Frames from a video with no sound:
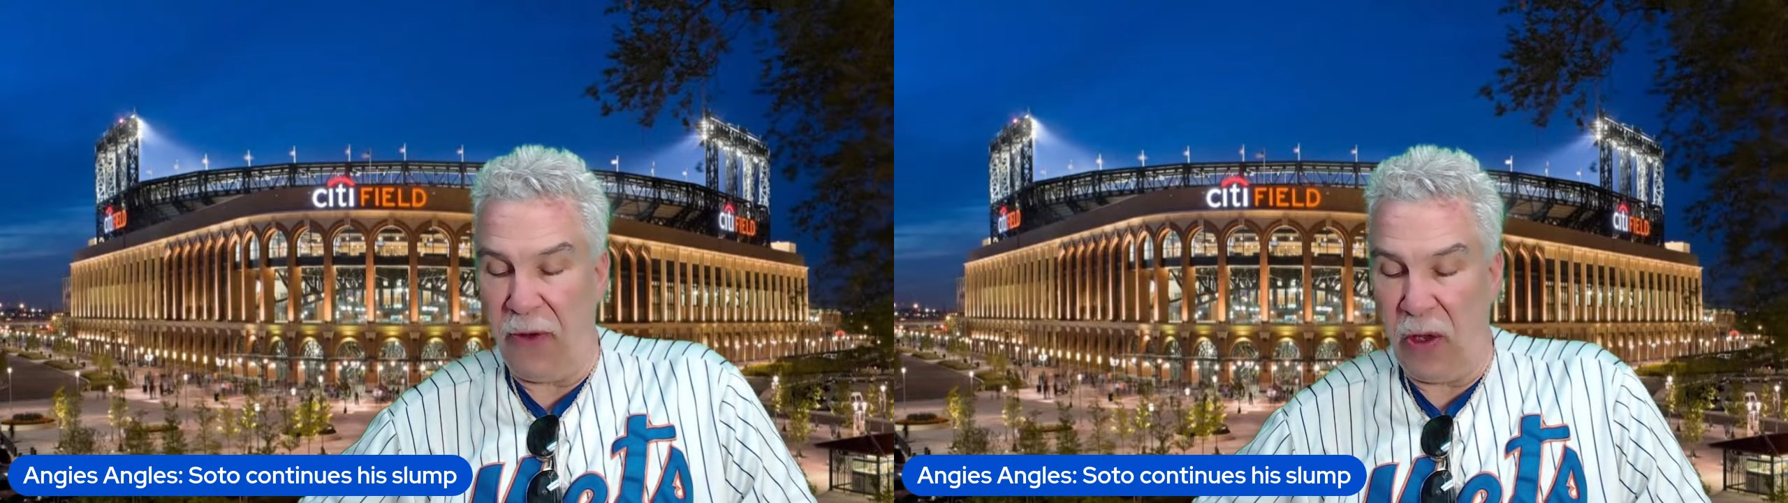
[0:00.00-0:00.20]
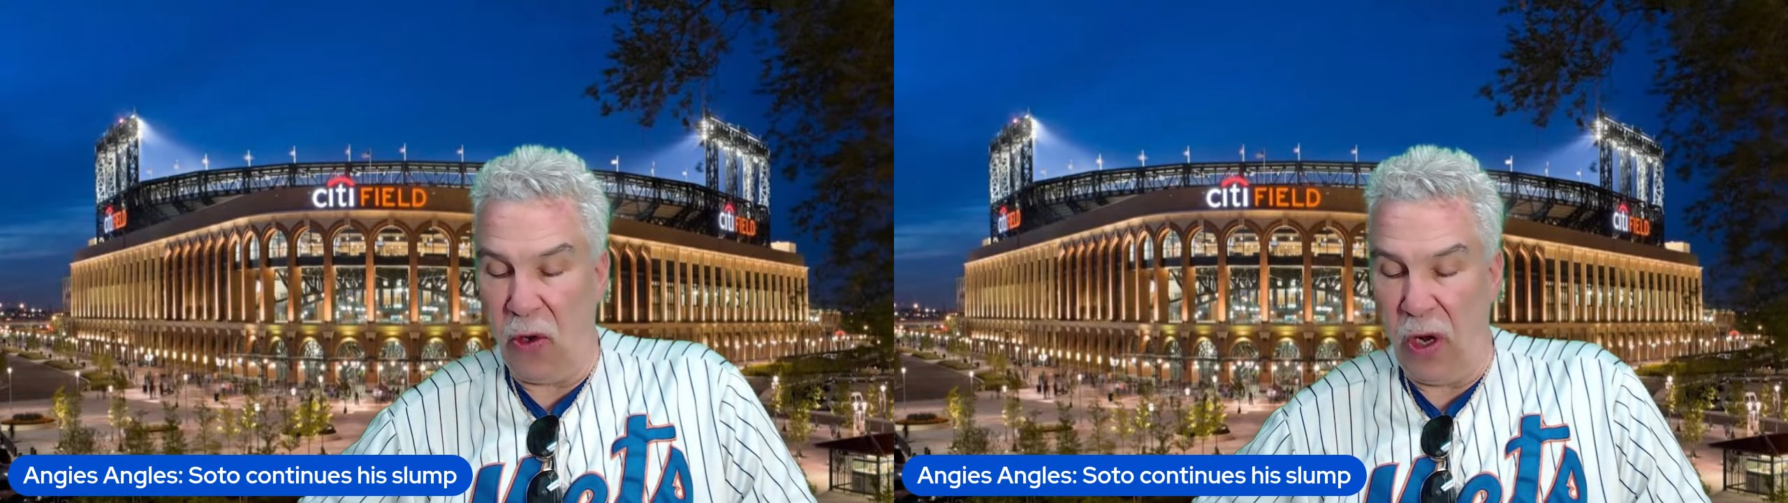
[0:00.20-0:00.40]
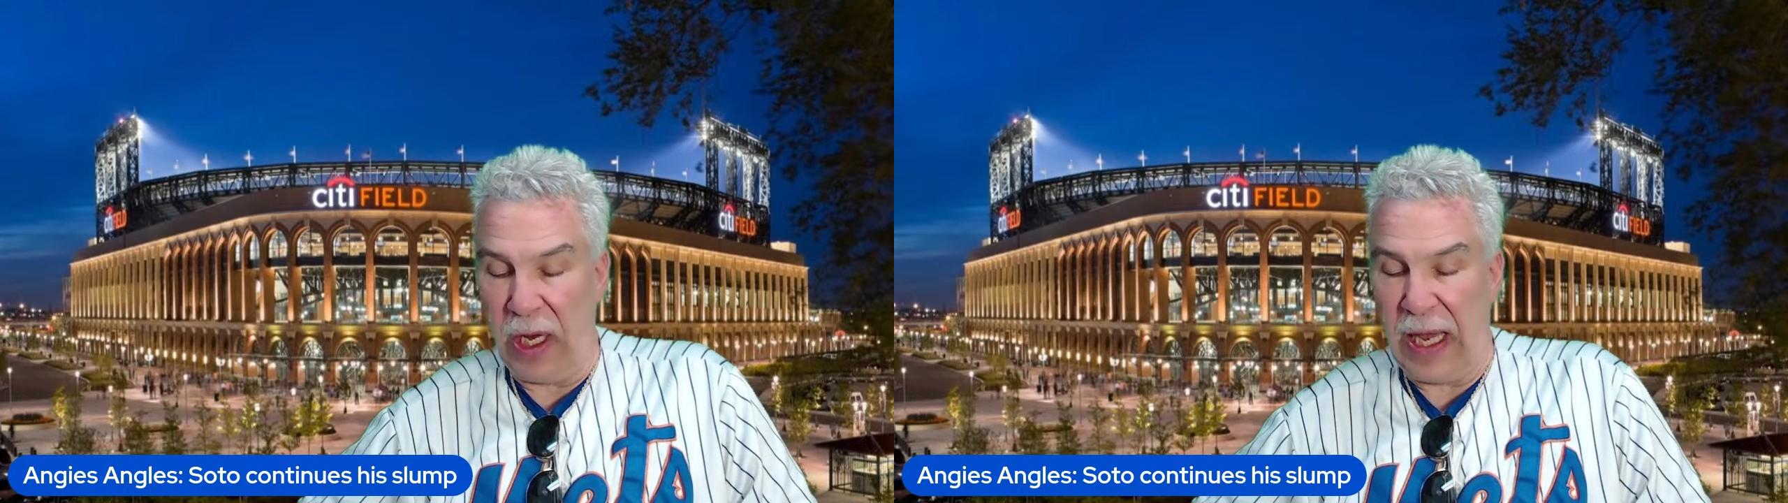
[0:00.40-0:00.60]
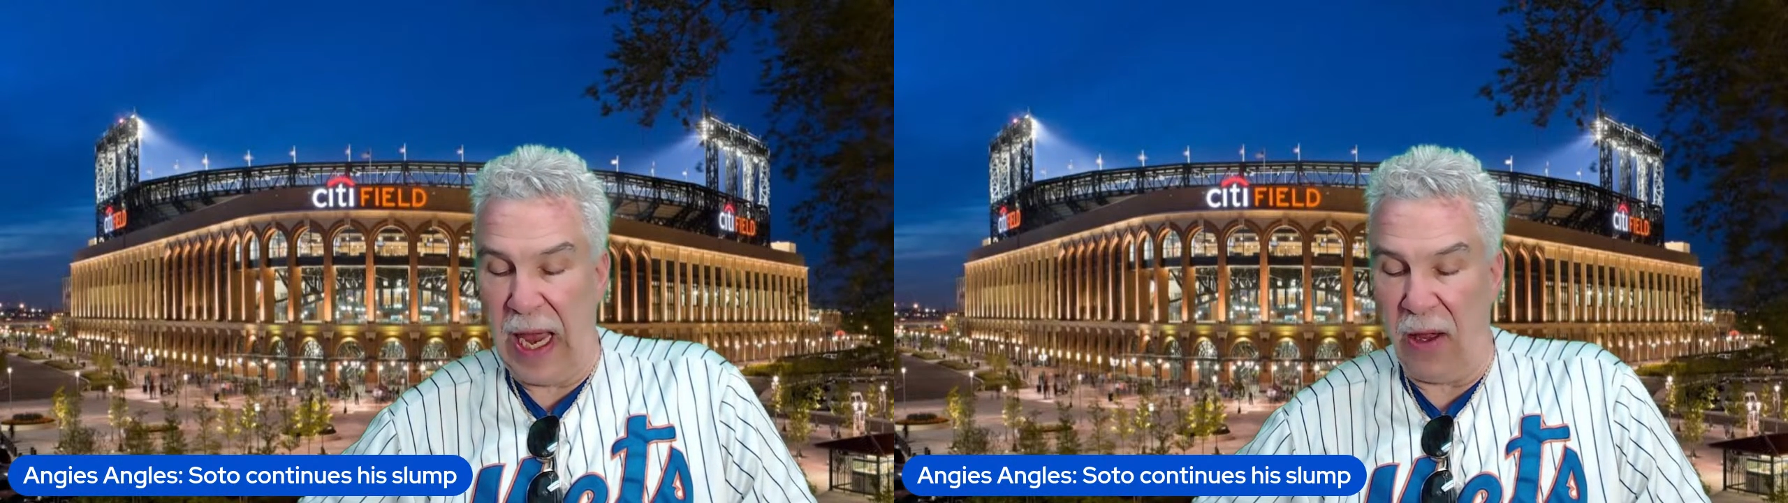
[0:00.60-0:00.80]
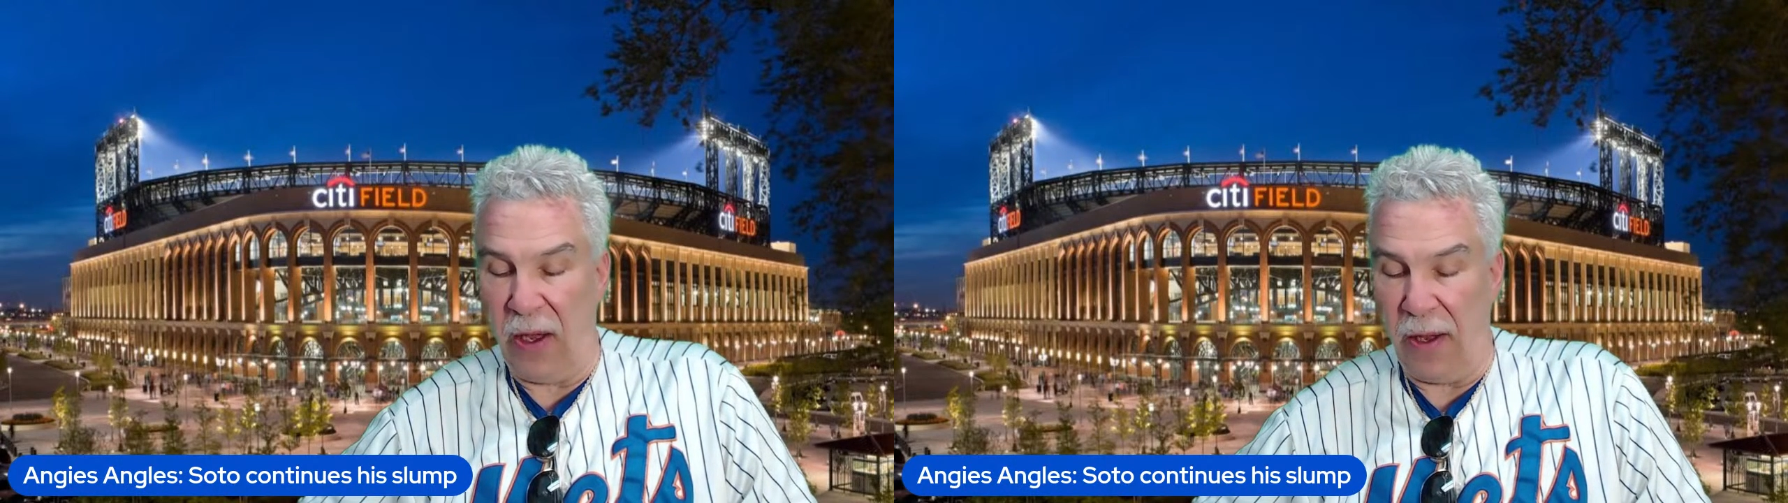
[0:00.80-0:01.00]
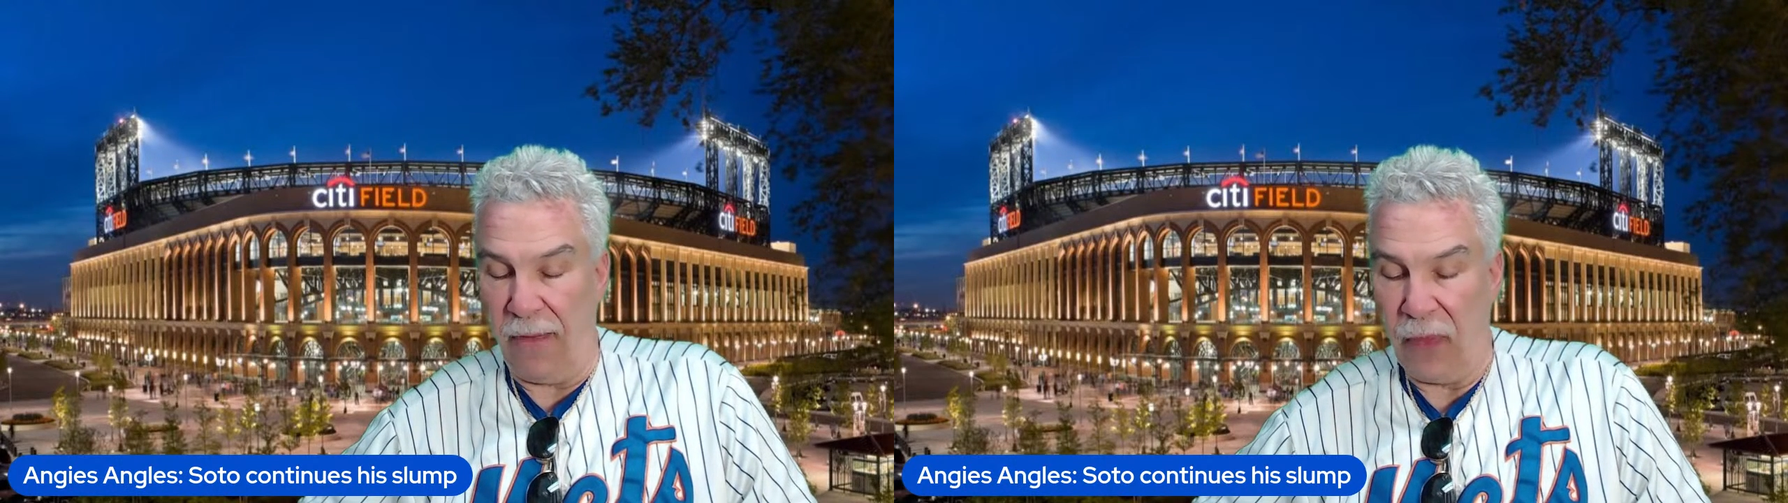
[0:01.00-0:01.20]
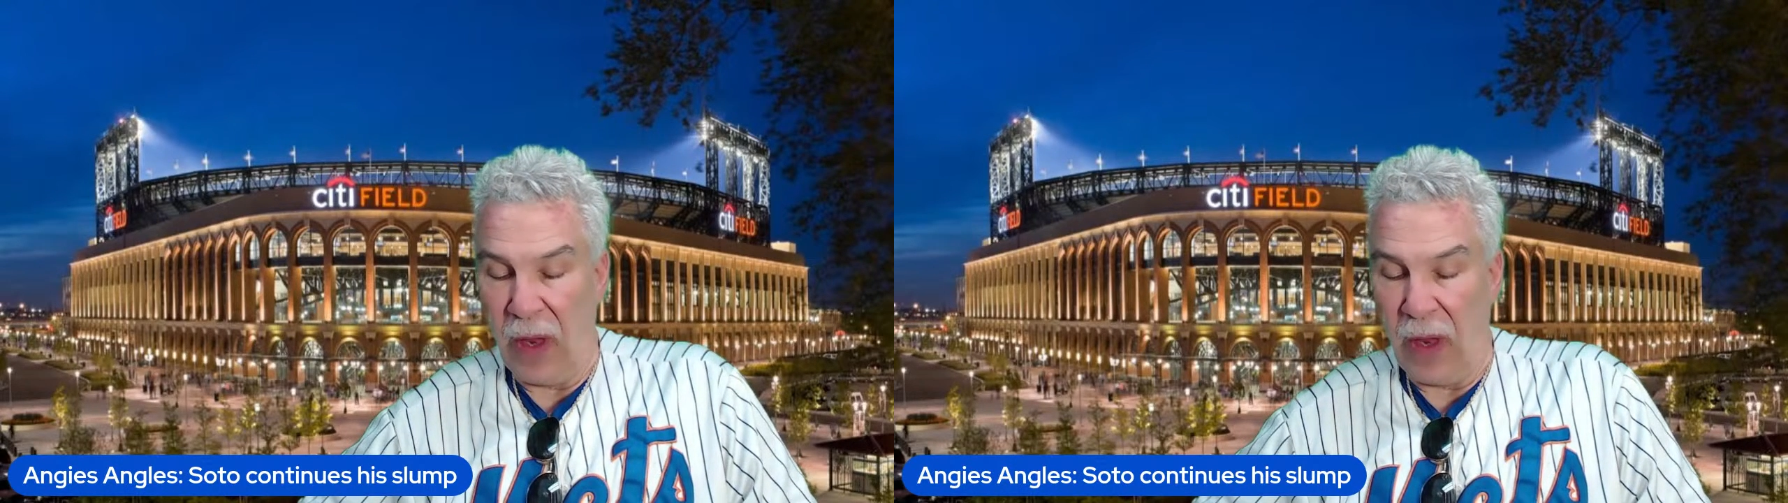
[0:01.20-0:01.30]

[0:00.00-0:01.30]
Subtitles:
for your daughter Caitlin.